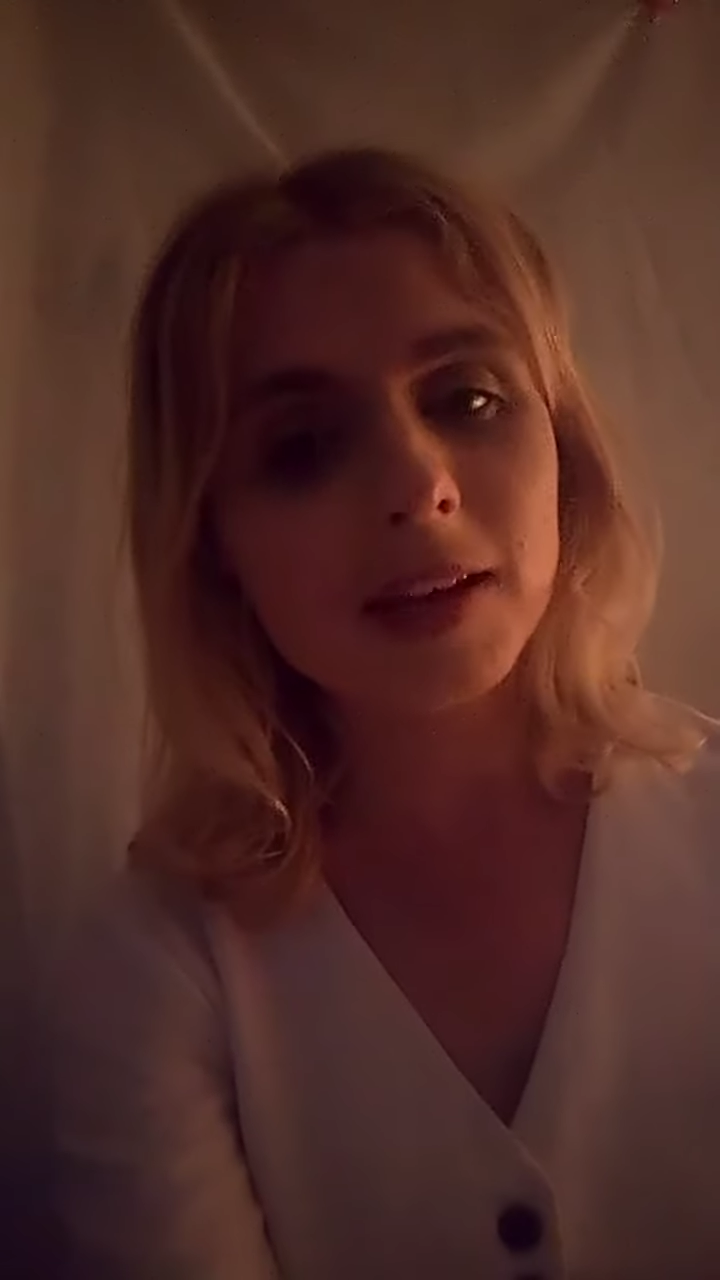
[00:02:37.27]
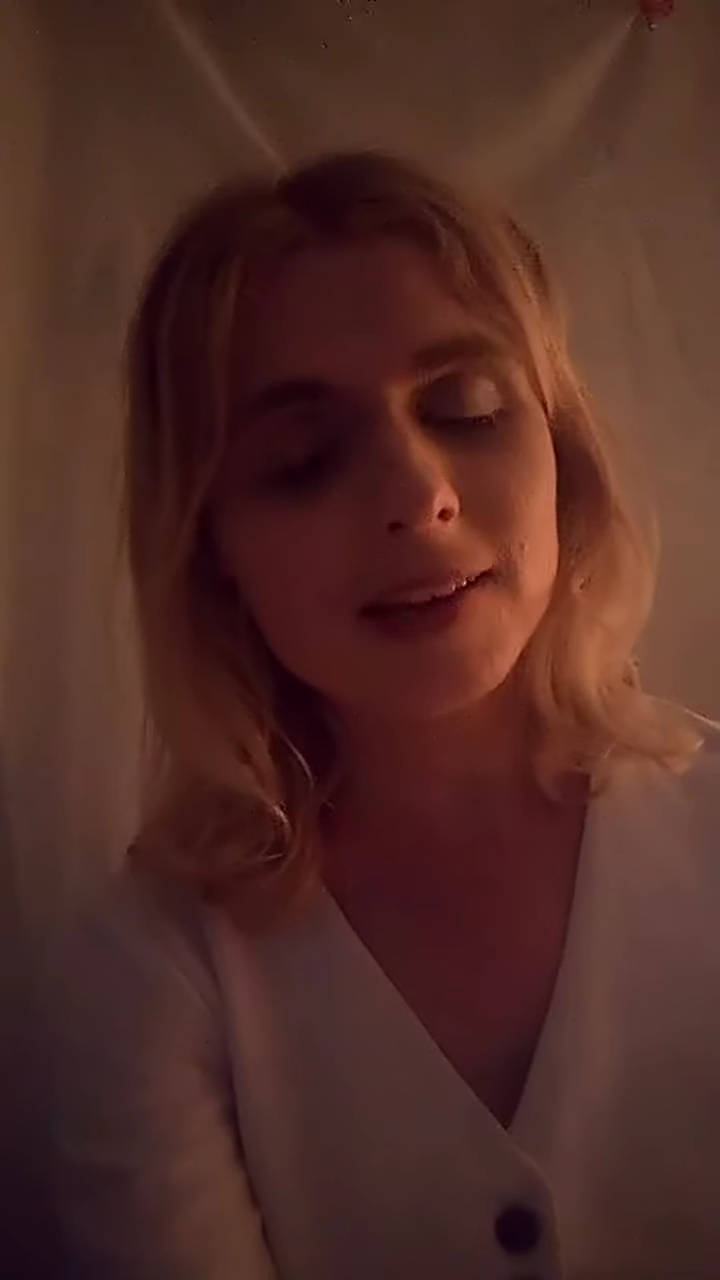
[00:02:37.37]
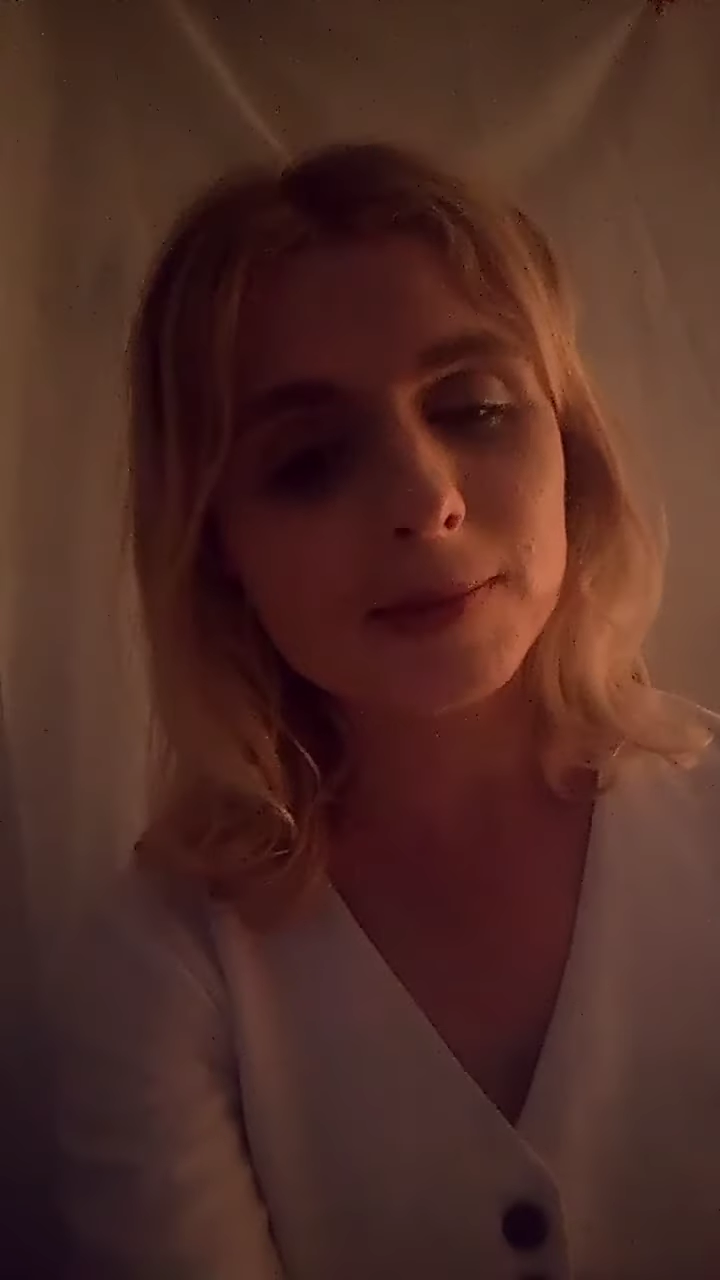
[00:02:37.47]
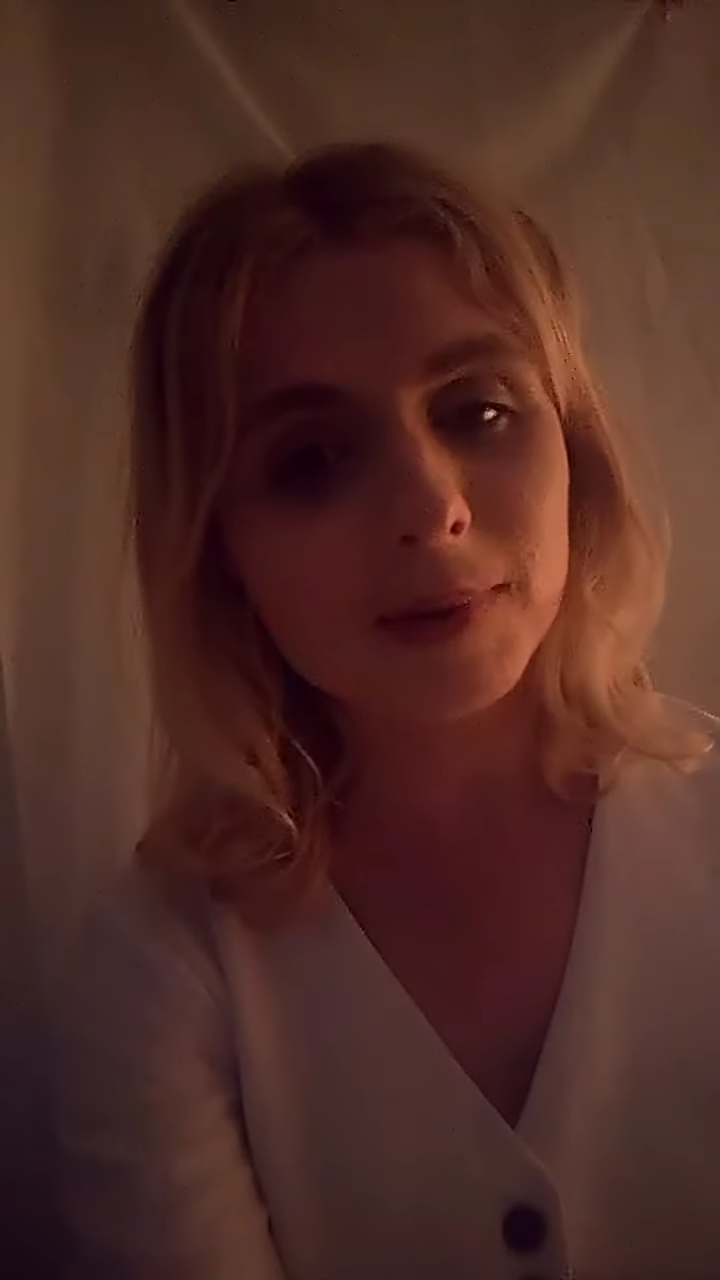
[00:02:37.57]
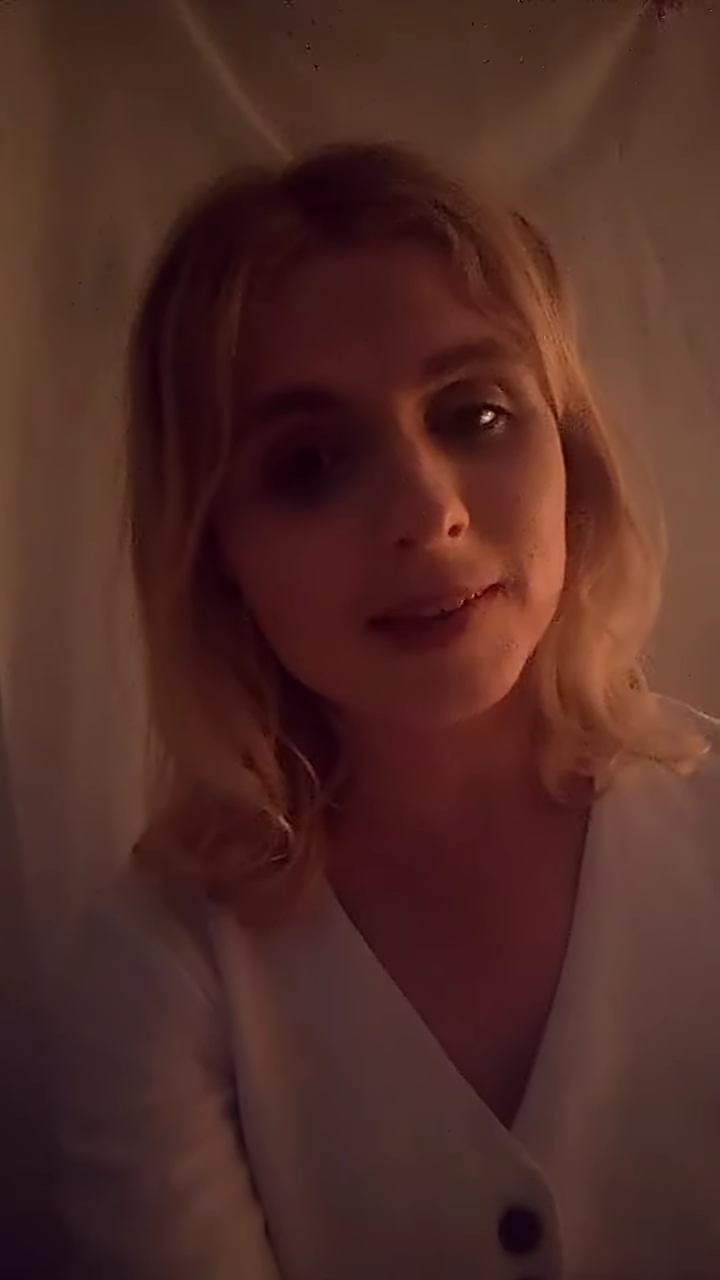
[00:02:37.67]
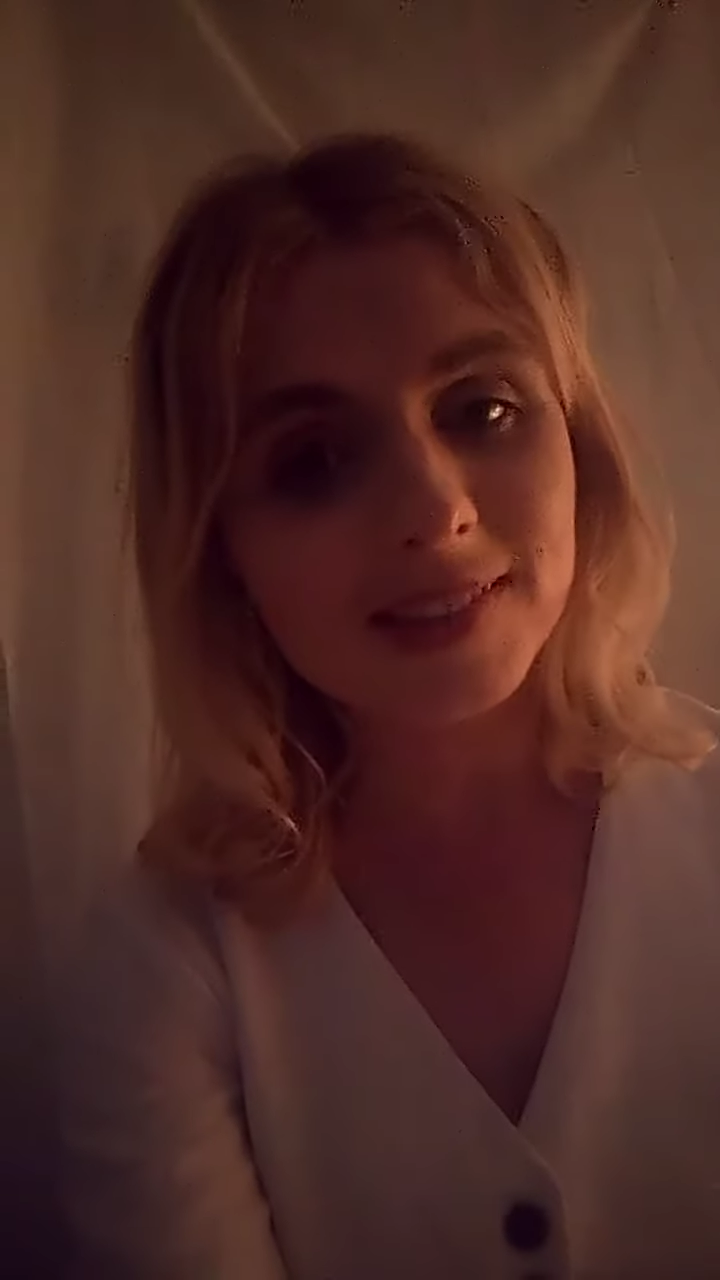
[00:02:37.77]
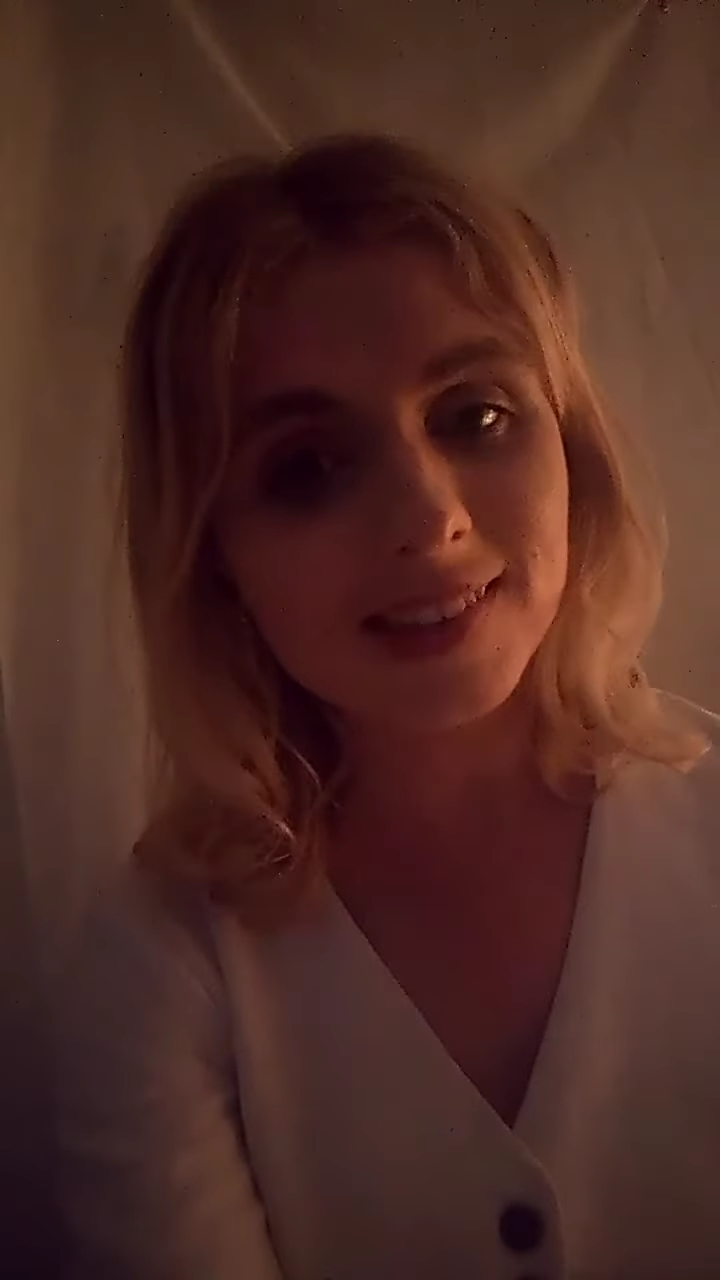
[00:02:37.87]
as well as